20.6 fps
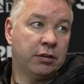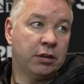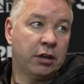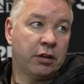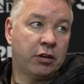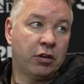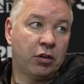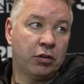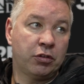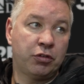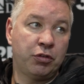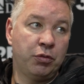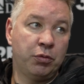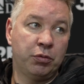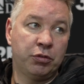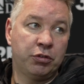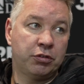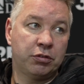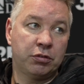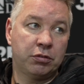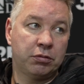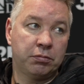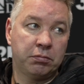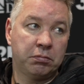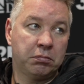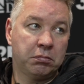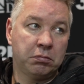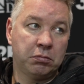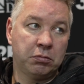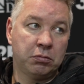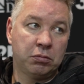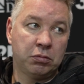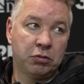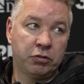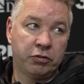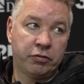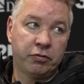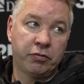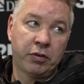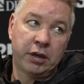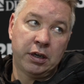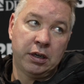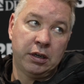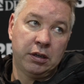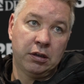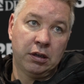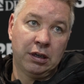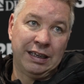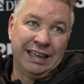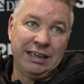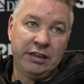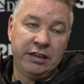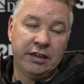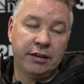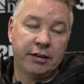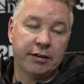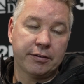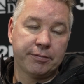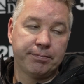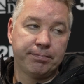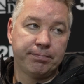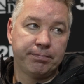I thought two was was very lenient.